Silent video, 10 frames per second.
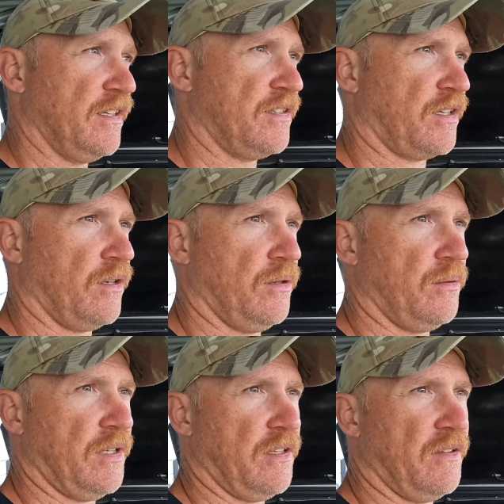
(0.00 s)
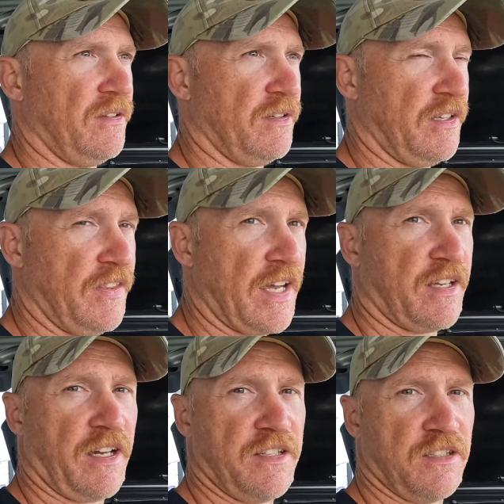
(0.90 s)
So in that
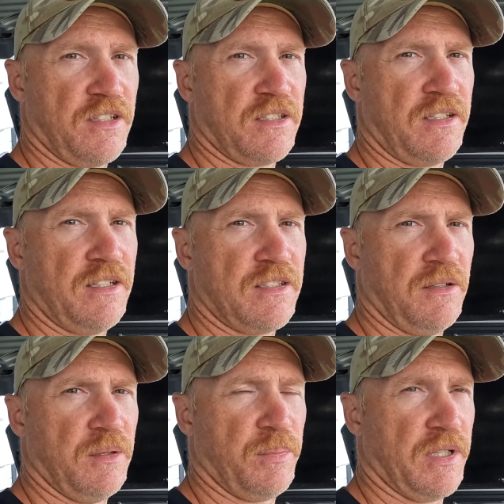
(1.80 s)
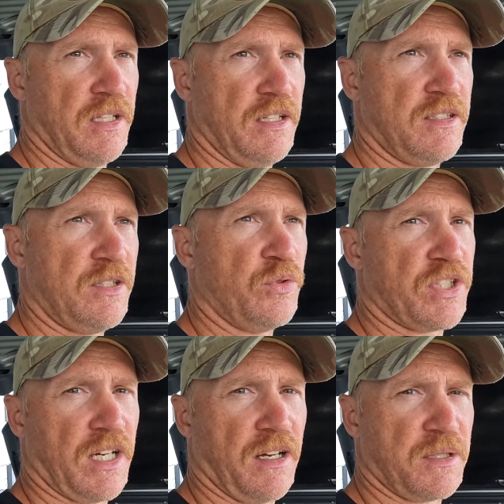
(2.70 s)
case, it just didn't seem to be, it's still
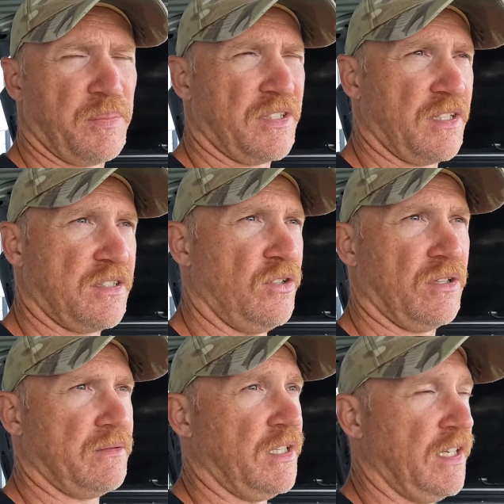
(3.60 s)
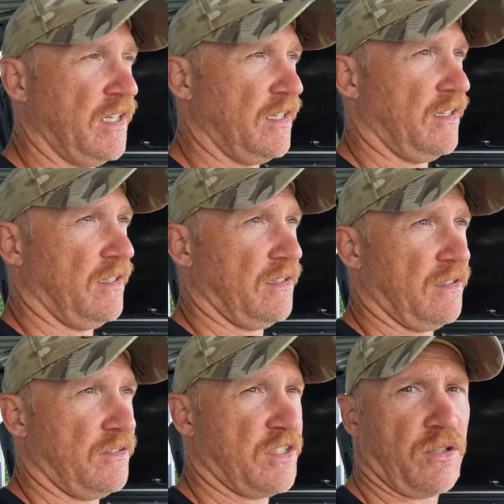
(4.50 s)
charged, but just not
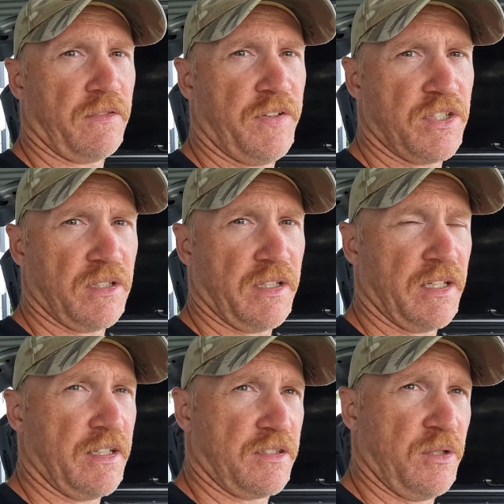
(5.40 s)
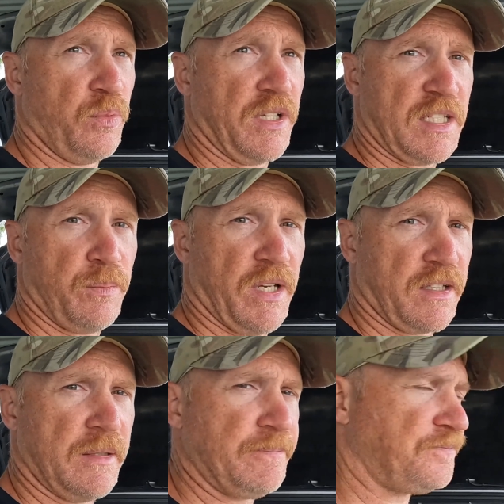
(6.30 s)
efficiently as you would expect.